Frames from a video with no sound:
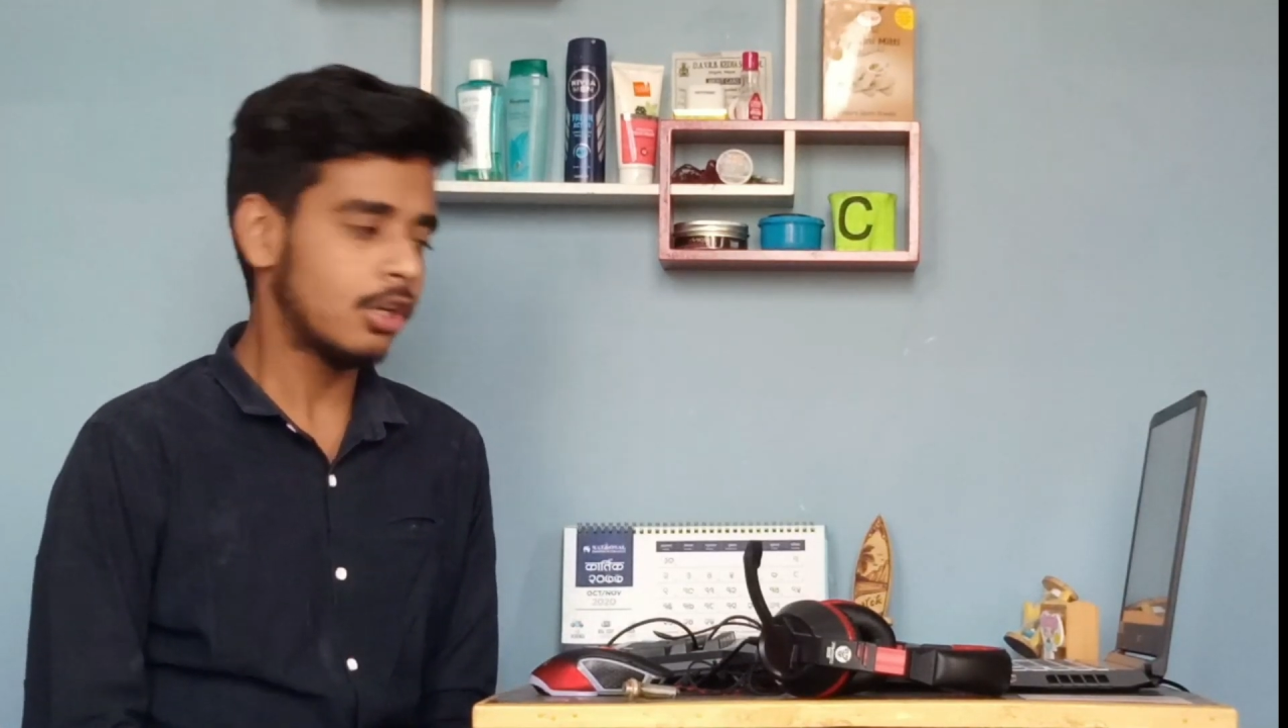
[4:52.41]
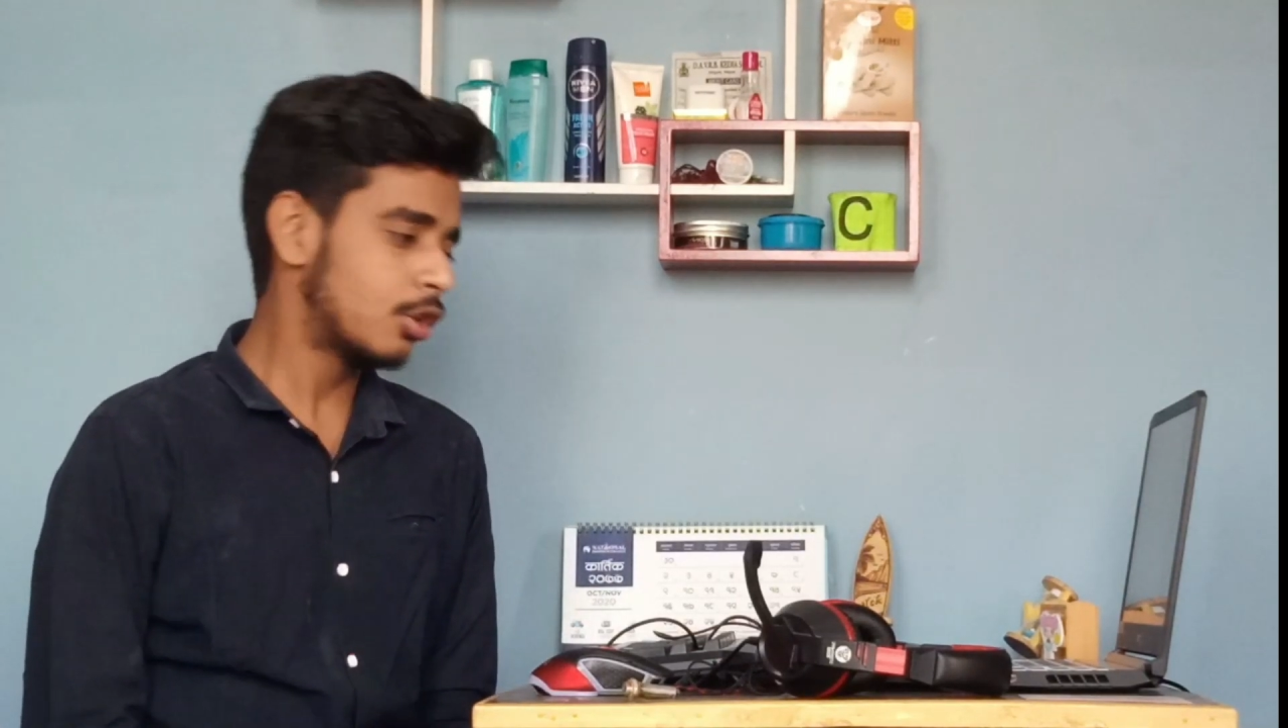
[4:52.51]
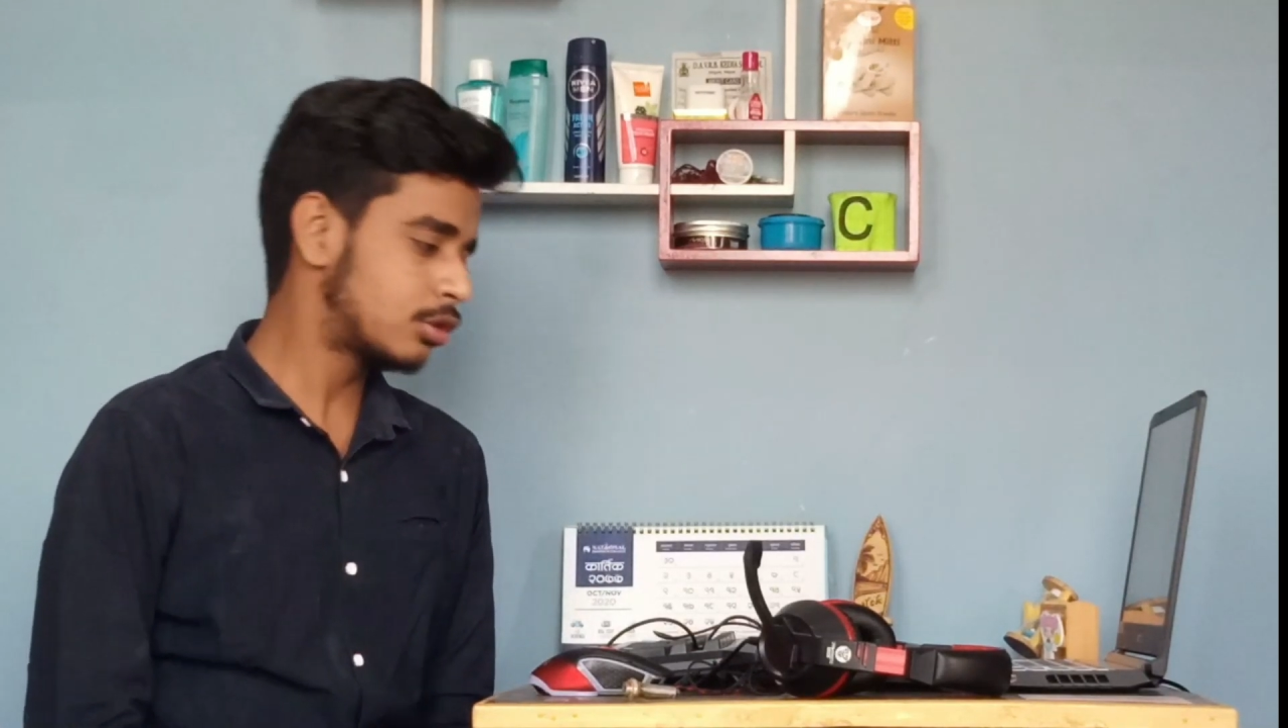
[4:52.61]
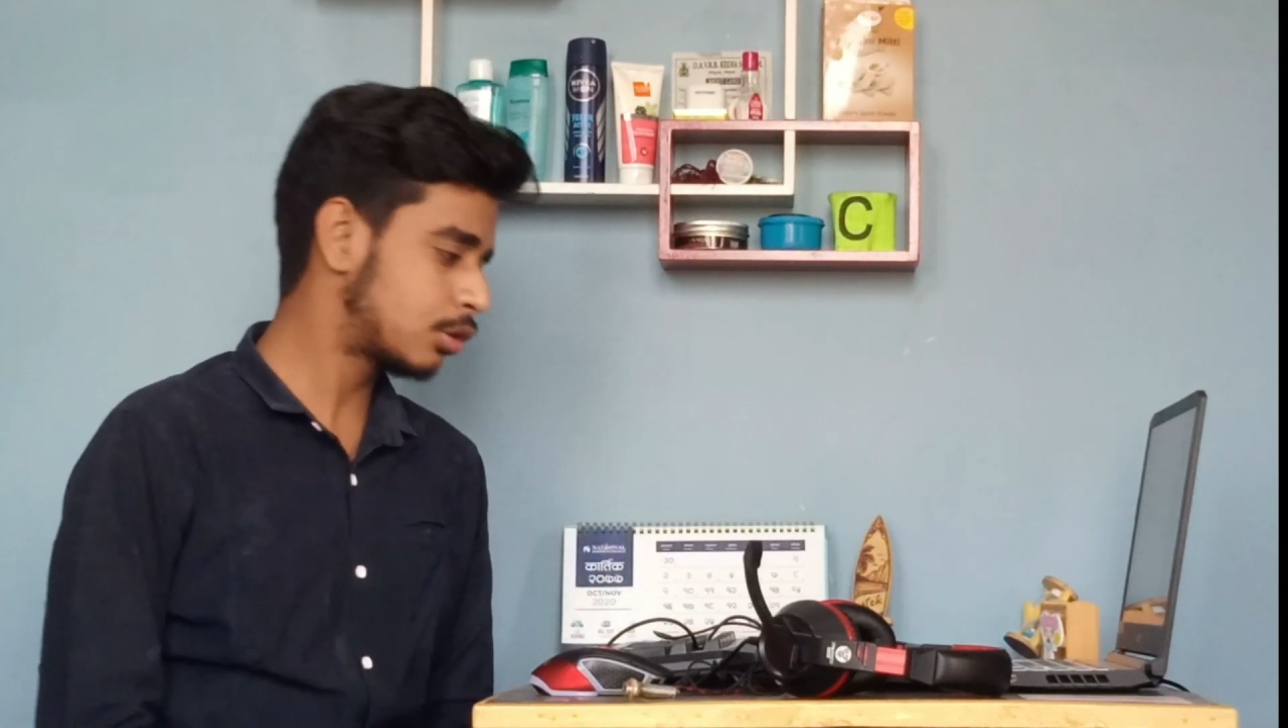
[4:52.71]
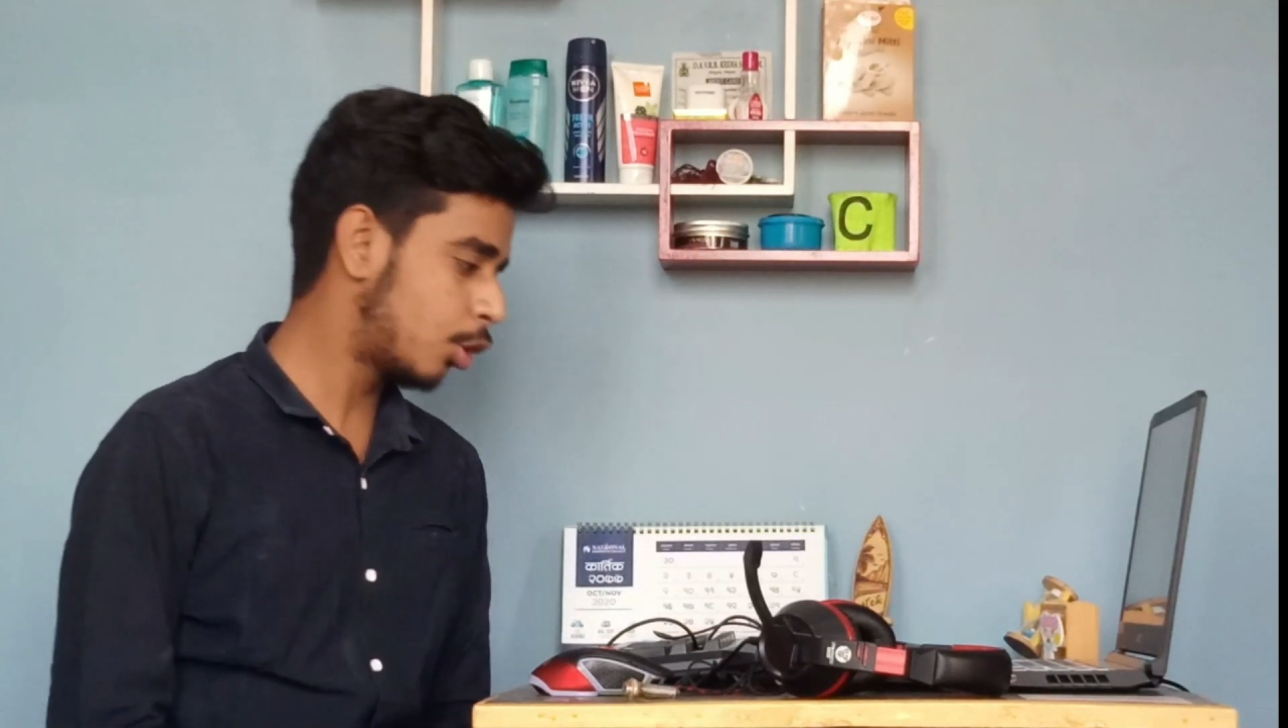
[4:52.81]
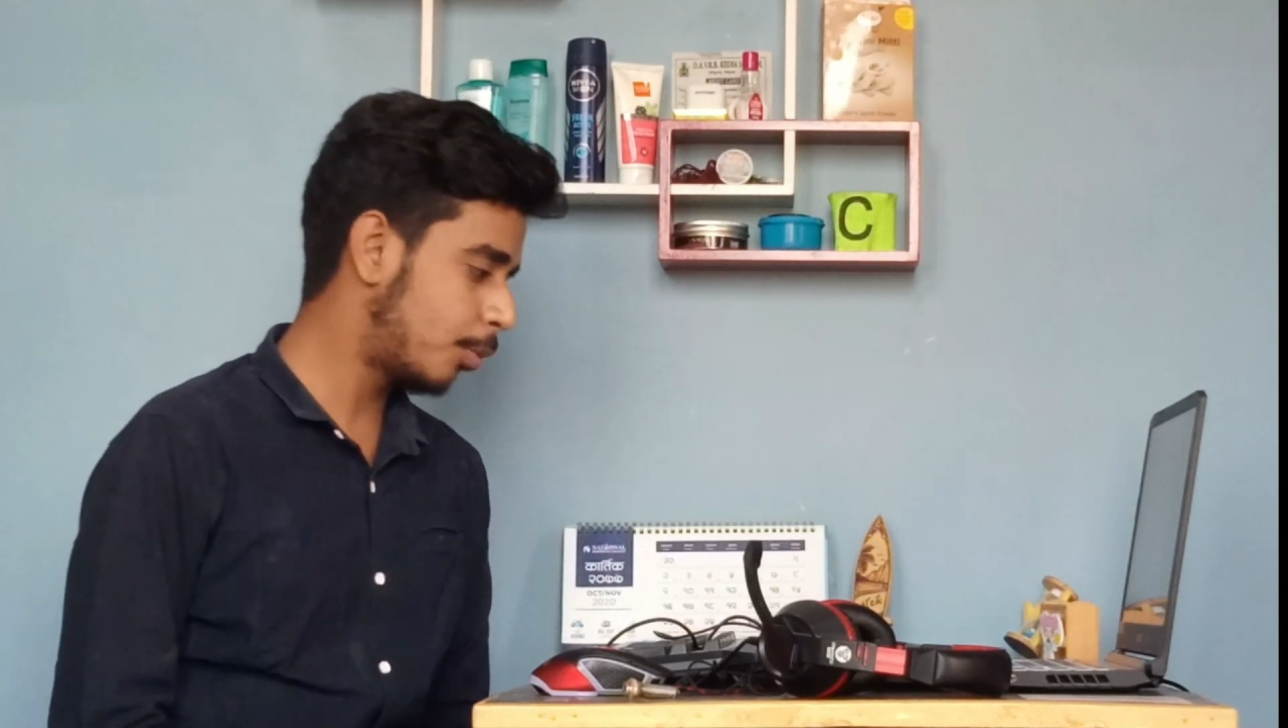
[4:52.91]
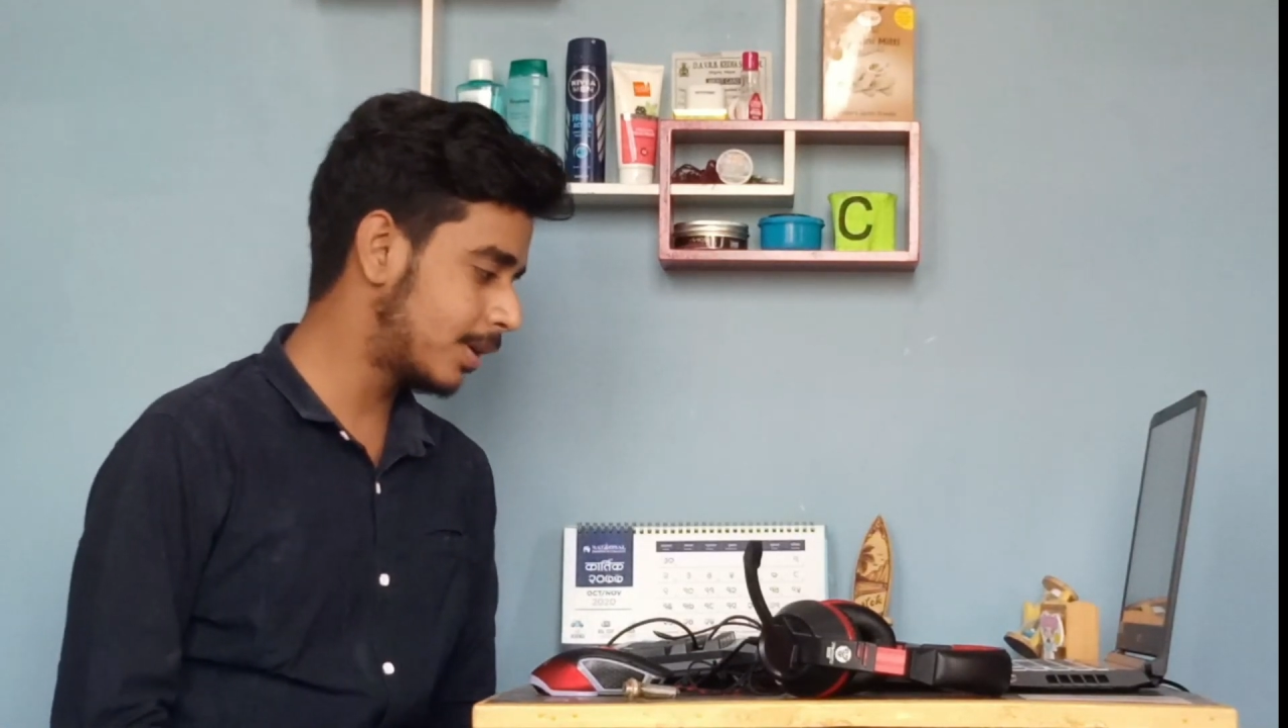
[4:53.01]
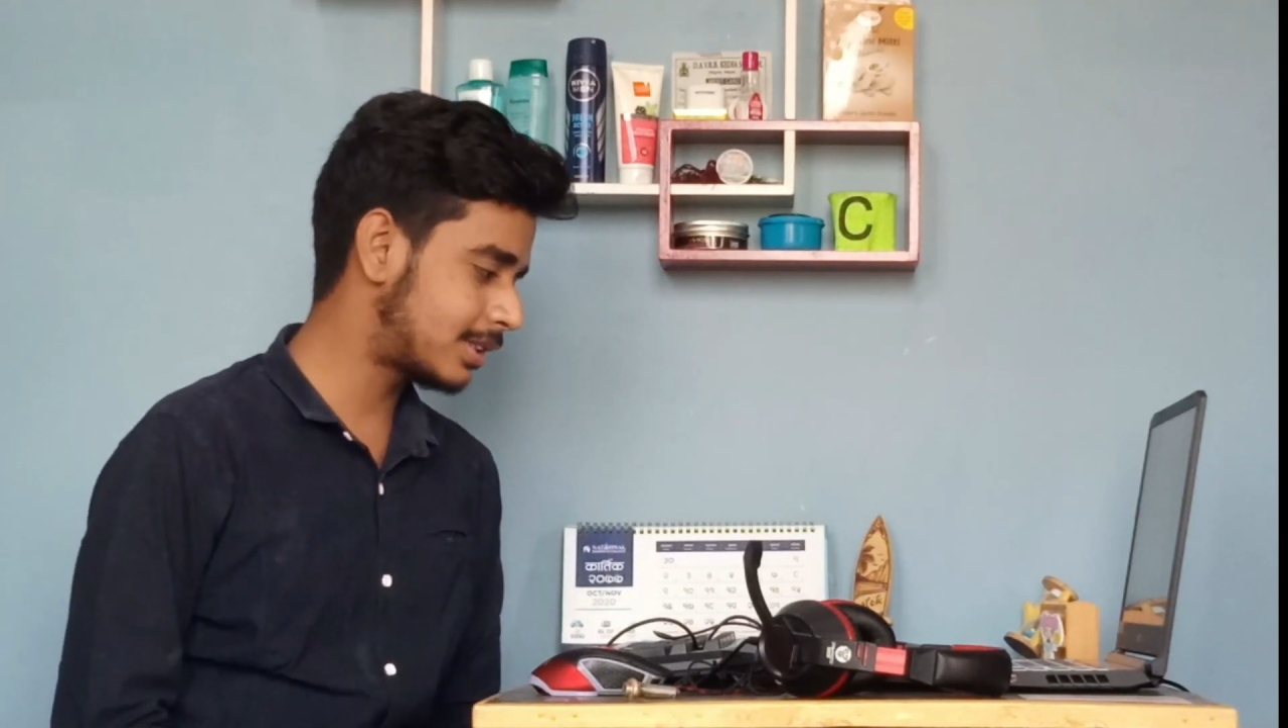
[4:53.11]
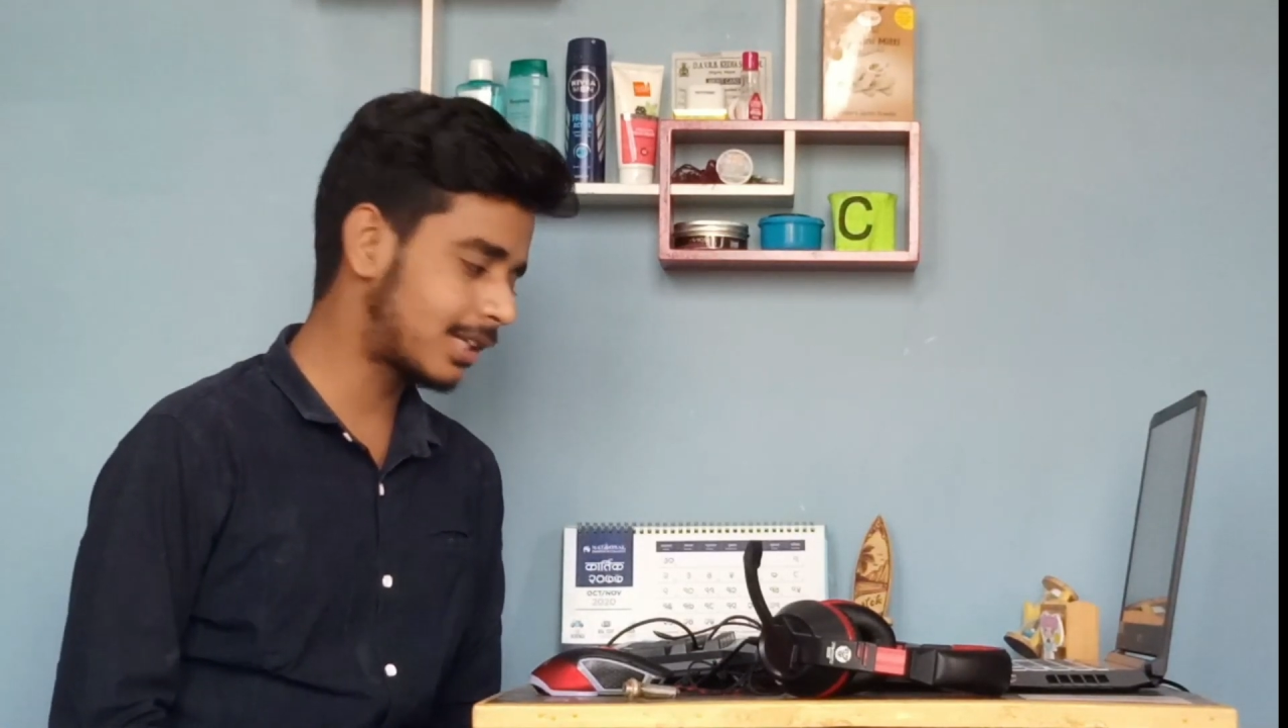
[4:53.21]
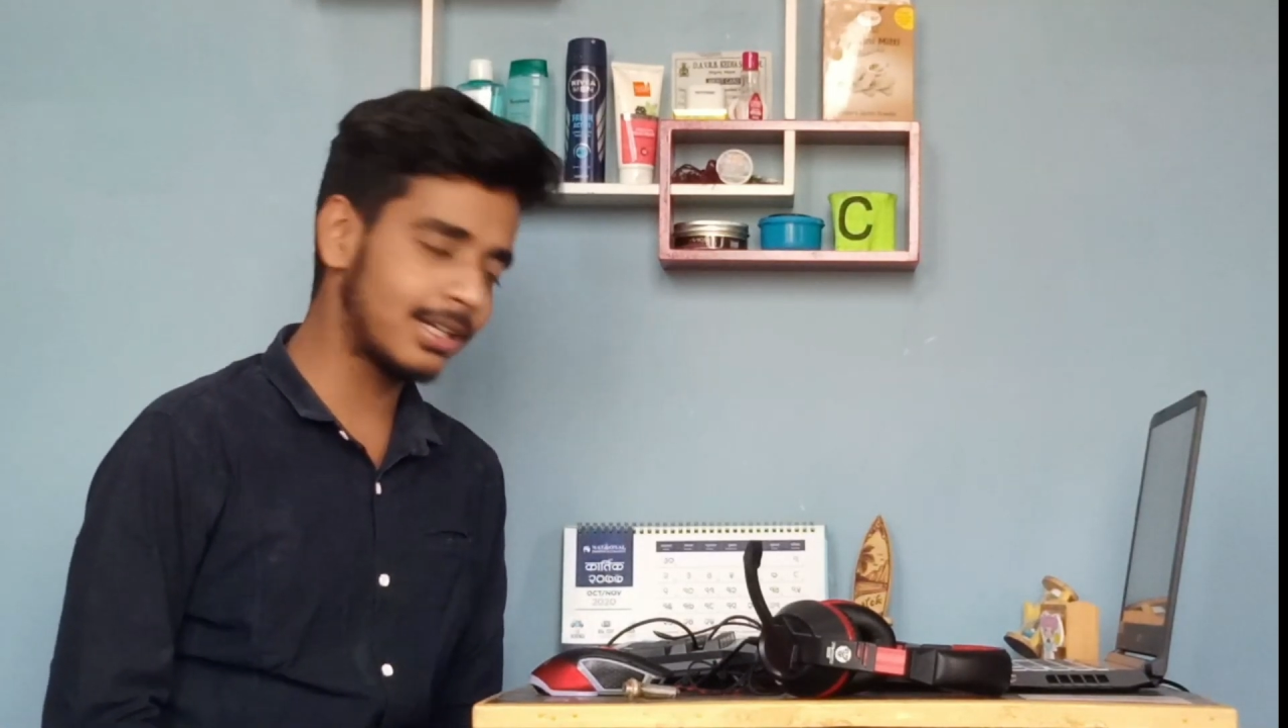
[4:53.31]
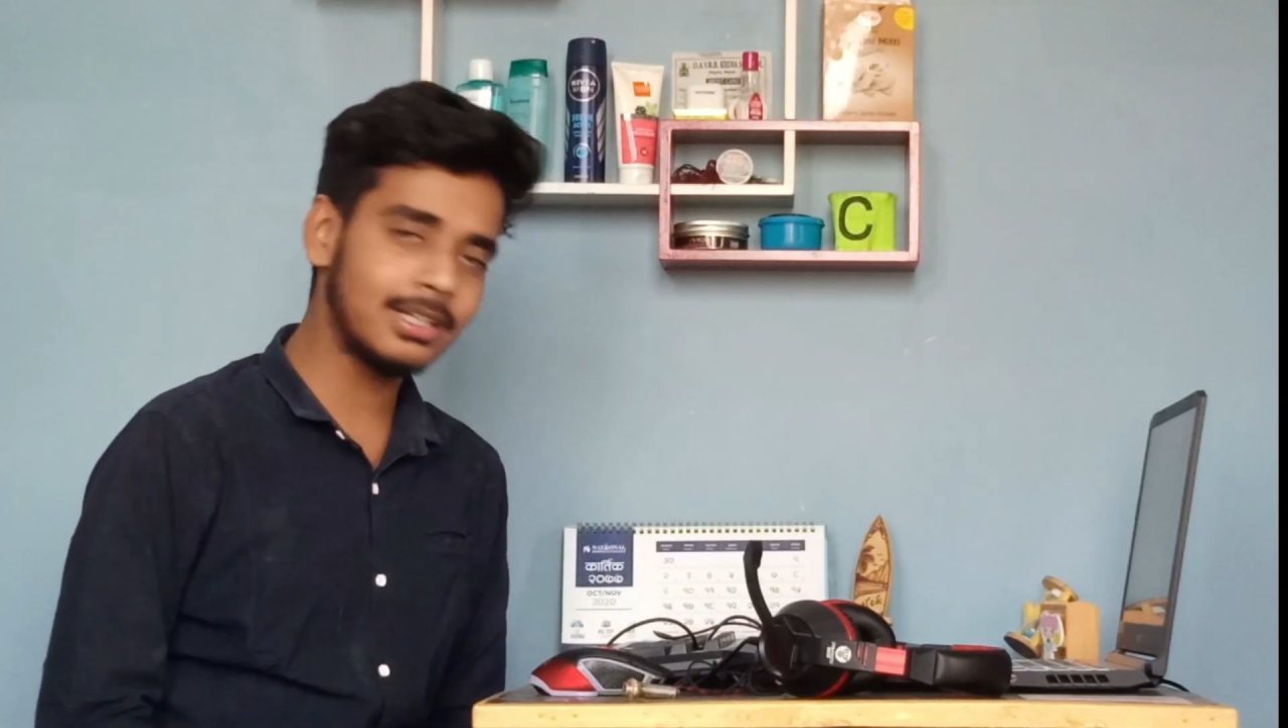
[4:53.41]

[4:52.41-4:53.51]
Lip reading: So basically